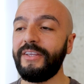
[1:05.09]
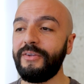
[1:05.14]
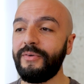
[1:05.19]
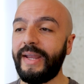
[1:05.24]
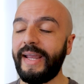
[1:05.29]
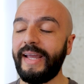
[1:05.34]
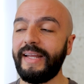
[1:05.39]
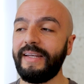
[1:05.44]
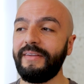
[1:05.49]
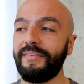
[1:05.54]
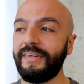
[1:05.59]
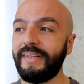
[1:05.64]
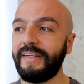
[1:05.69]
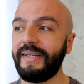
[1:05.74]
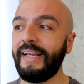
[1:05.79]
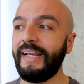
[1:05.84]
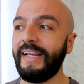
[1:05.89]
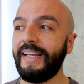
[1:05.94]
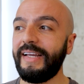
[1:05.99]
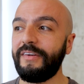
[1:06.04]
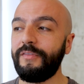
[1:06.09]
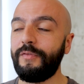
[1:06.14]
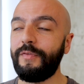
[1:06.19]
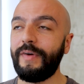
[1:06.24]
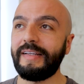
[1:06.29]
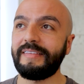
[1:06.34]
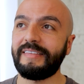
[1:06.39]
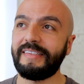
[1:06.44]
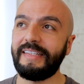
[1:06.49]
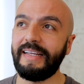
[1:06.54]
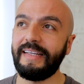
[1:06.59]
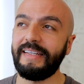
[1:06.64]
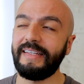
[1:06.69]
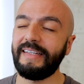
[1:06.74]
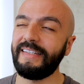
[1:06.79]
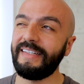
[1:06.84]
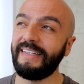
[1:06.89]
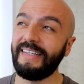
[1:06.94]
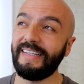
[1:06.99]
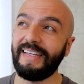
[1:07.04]
You can't even invest in
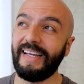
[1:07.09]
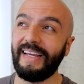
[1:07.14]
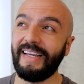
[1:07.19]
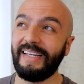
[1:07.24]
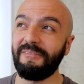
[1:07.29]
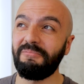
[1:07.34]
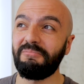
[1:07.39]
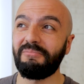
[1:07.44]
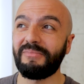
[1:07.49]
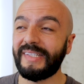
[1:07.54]
it in a